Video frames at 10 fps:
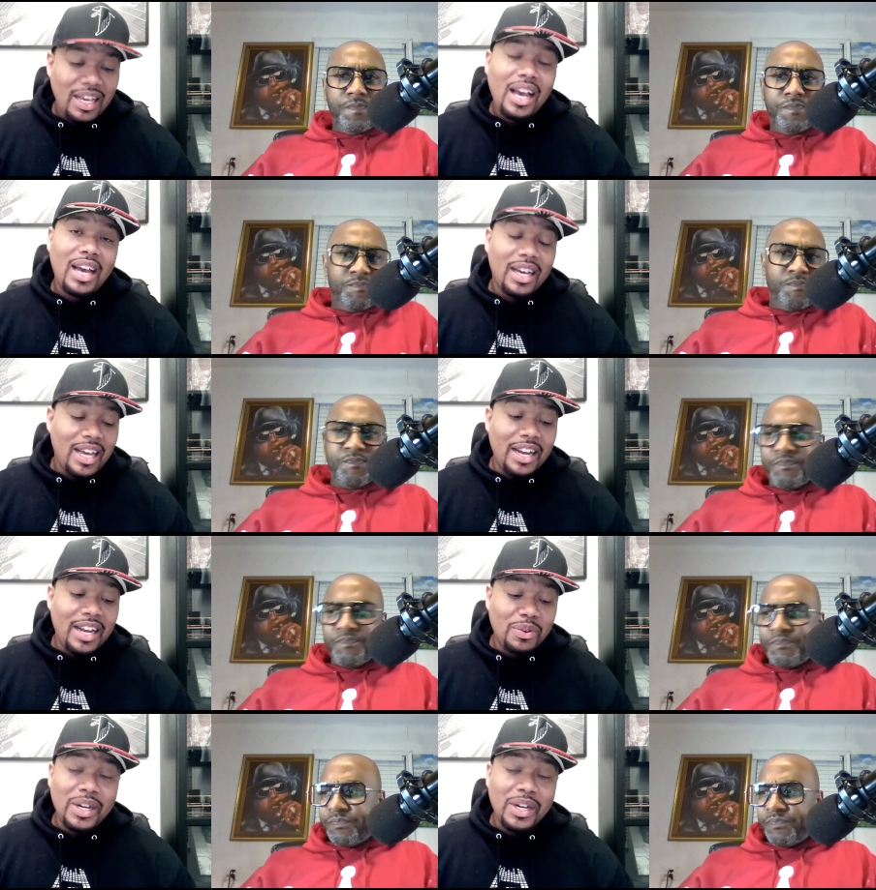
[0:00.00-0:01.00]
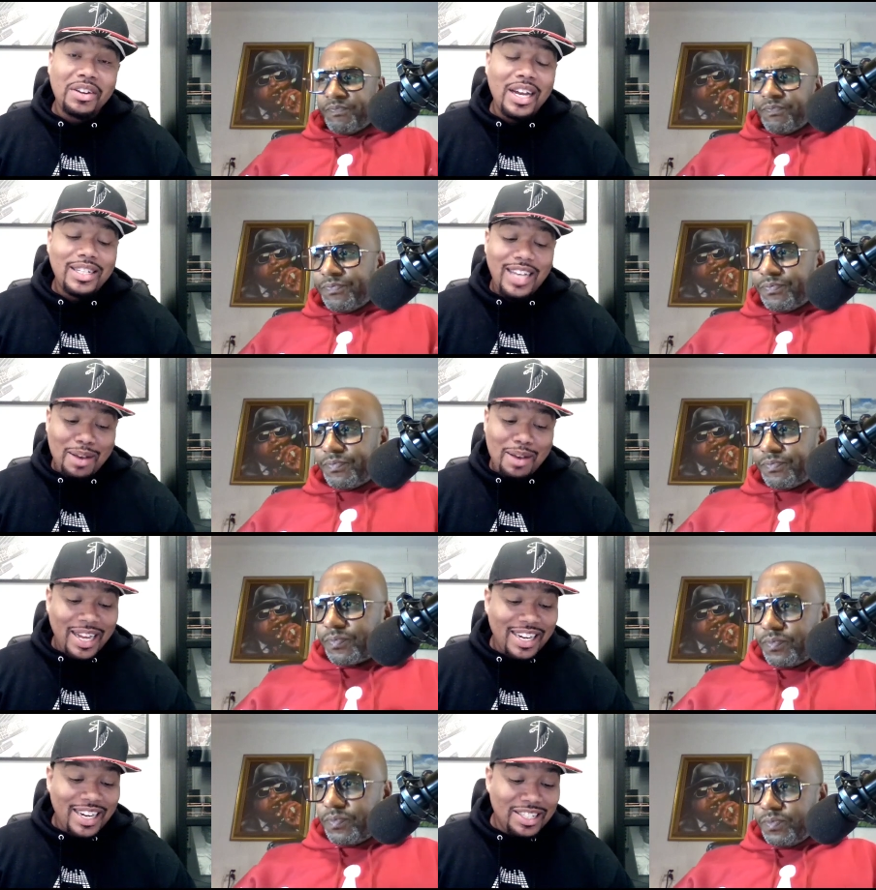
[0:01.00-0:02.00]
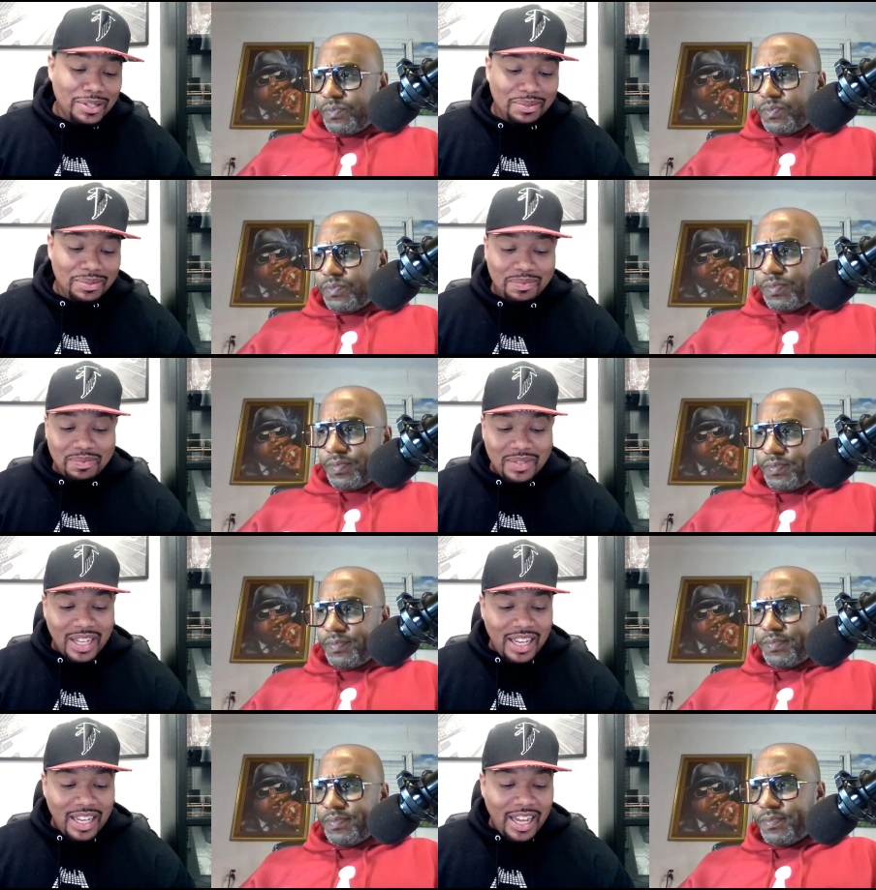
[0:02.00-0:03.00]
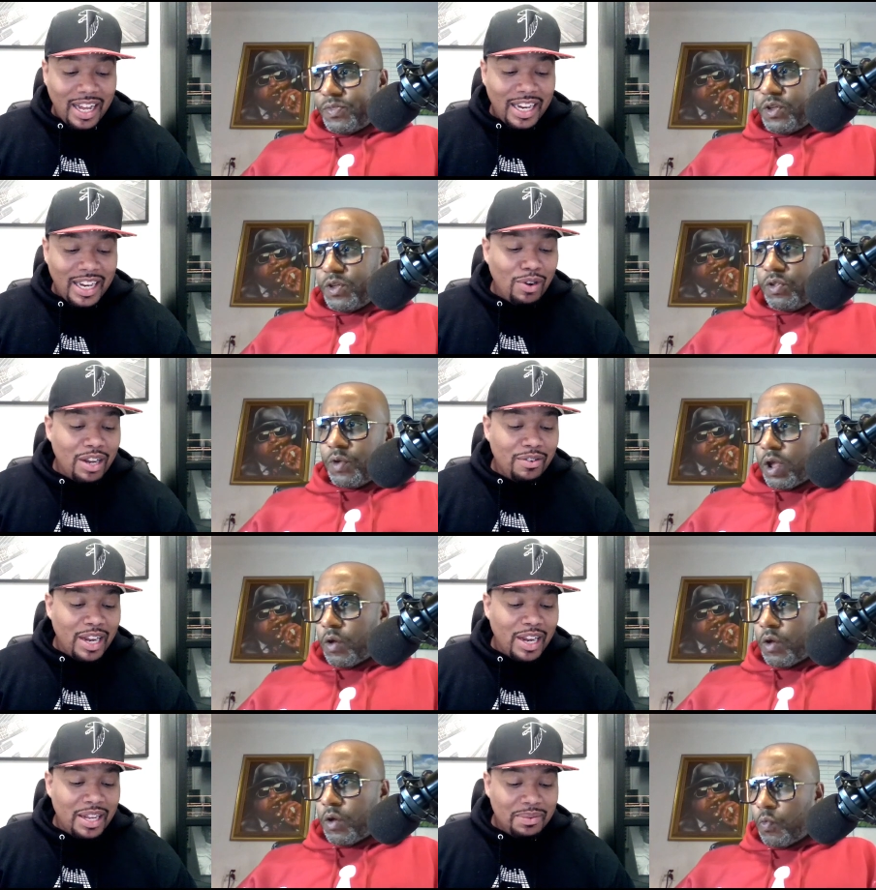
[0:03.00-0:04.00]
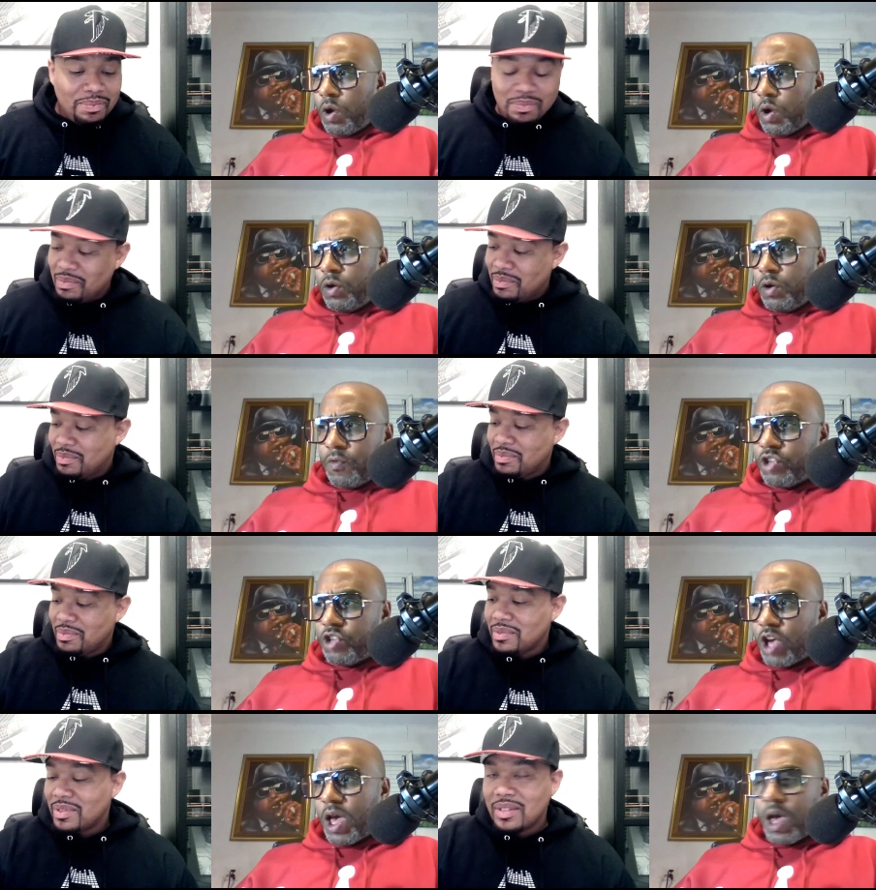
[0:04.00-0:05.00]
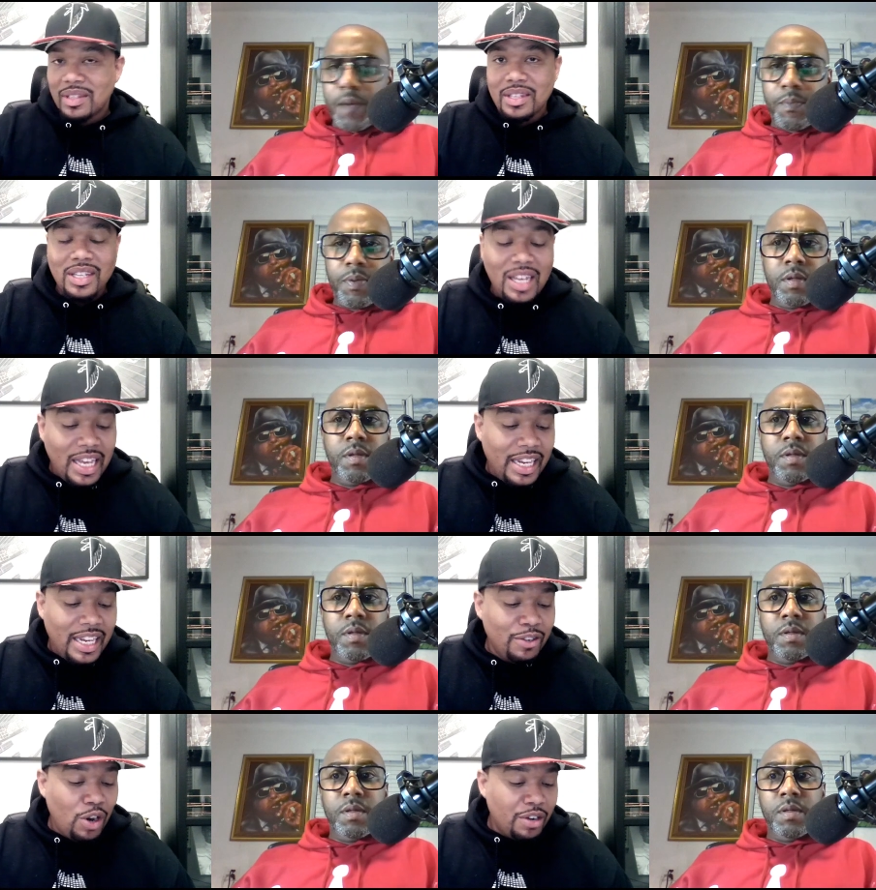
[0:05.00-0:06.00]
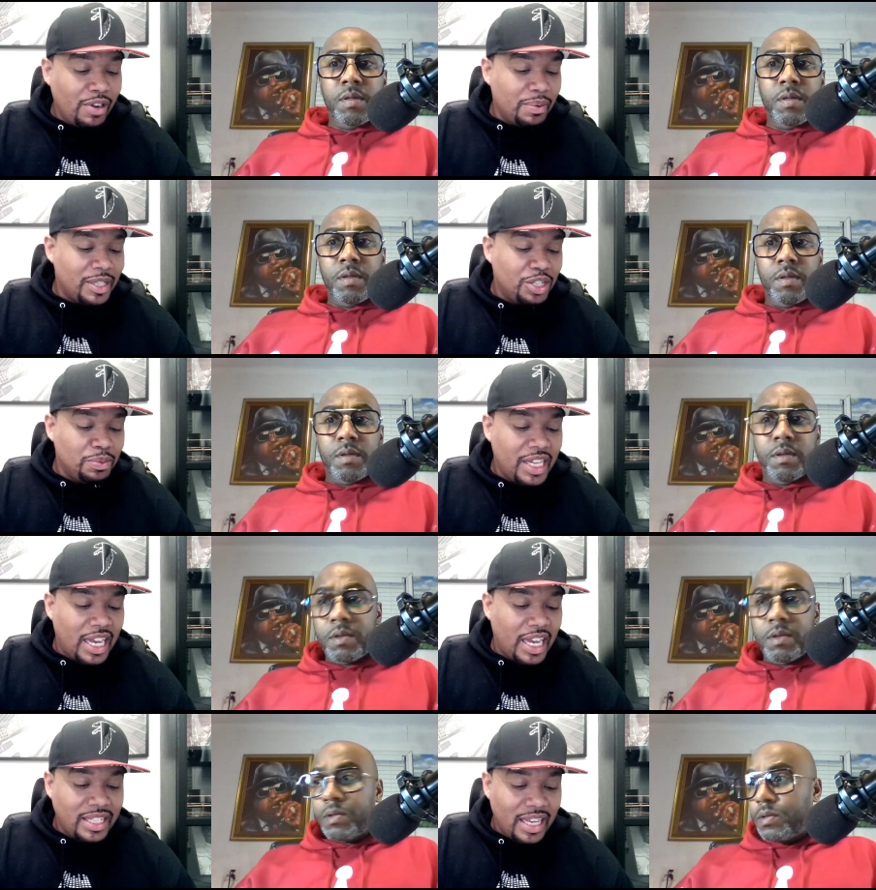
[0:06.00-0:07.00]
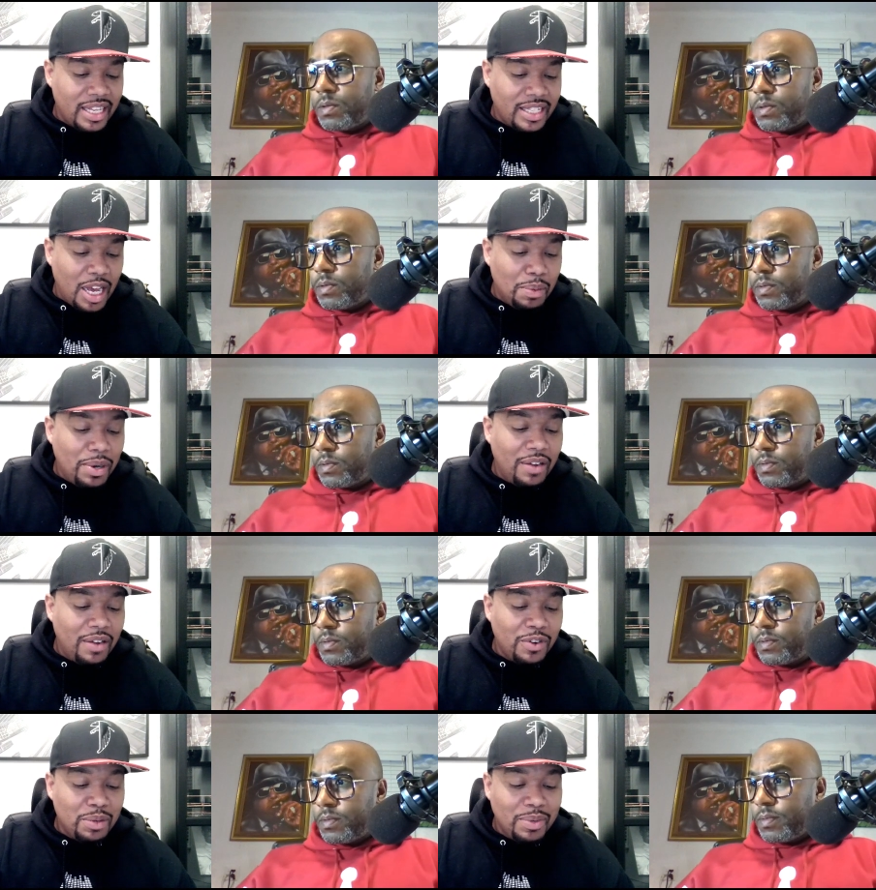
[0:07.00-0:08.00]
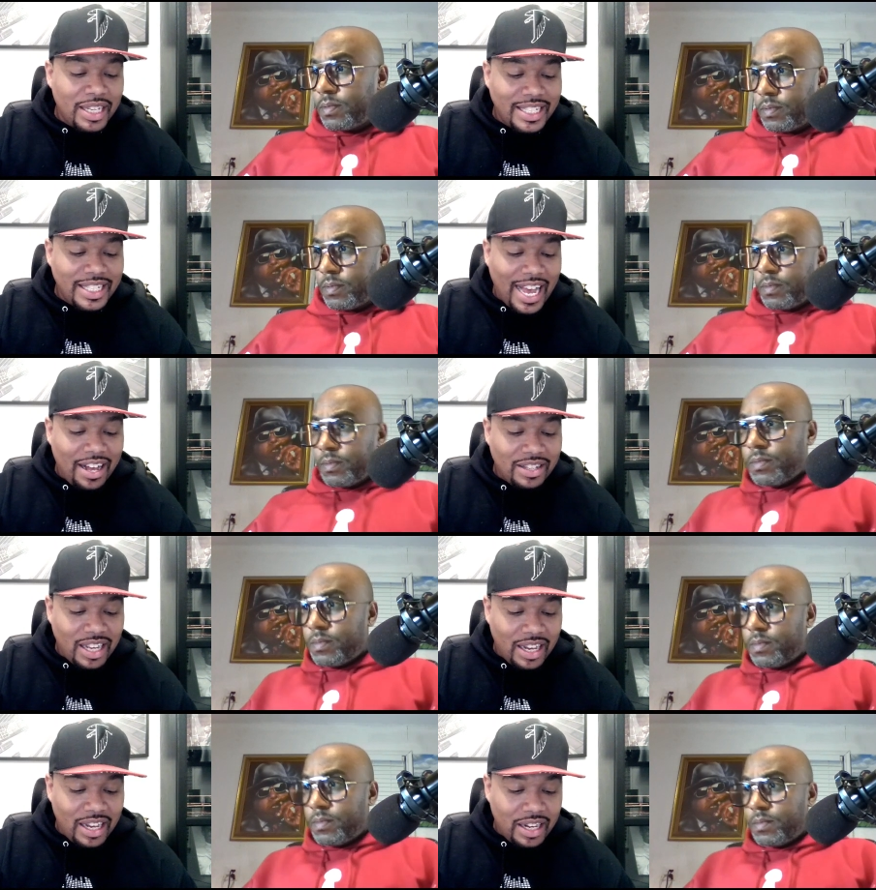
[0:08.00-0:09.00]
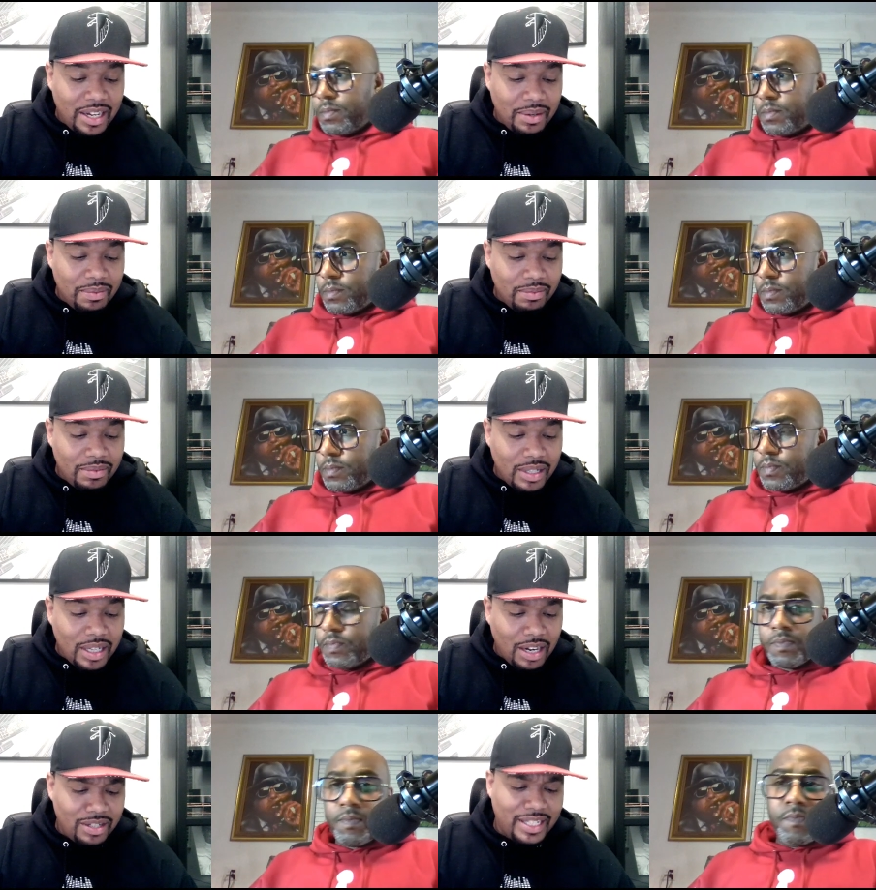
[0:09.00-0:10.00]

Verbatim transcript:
Speaker 1: Yeah, and they're doing a great job at it too. Uh, Leroy they're doing Green, a
Speaker 2: wonderful job.
Speaker 1: Leroy Green with the super chat says, uh, "Puff remix sounds are um,